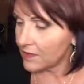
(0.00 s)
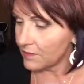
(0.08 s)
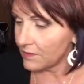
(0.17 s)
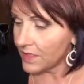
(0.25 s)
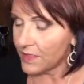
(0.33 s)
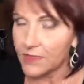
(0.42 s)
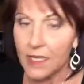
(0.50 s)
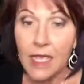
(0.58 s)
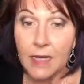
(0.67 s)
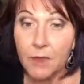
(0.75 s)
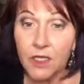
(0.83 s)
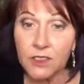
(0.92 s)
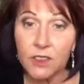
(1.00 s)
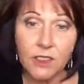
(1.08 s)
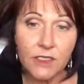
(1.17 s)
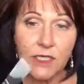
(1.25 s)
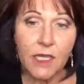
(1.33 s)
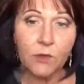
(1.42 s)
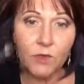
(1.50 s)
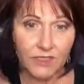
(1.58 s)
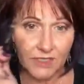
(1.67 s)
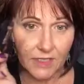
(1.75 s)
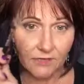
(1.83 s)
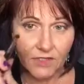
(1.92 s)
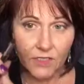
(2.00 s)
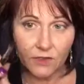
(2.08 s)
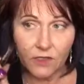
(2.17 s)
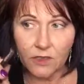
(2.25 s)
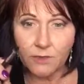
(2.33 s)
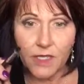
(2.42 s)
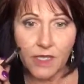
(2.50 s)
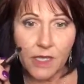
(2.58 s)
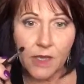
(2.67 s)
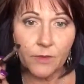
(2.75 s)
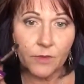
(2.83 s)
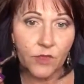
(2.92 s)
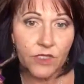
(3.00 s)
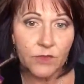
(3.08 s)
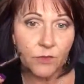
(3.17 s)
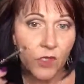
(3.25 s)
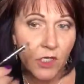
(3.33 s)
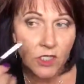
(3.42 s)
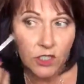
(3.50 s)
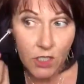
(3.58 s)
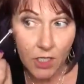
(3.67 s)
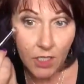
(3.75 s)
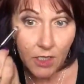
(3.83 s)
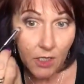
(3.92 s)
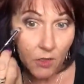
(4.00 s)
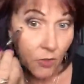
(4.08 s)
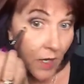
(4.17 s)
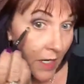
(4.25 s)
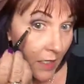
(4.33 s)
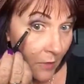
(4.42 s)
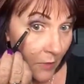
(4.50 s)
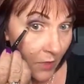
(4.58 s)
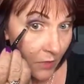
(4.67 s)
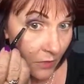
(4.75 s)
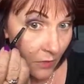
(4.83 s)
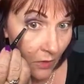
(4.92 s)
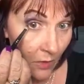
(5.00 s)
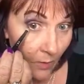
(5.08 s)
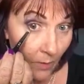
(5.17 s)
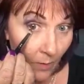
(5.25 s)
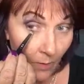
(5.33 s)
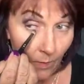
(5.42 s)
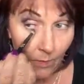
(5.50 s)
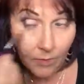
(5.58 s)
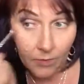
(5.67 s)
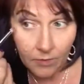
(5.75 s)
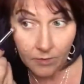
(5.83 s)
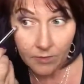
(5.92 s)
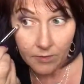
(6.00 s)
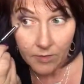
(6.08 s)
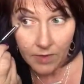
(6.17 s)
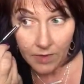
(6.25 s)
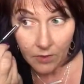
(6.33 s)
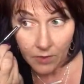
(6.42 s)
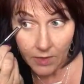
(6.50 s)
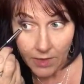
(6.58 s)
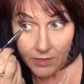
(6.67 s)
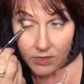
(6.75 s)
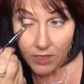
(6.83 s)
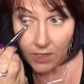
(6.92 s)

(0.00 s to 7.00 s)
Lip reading: All right, I'm also going to take what's left here on my crease brush and go right up under my lower lash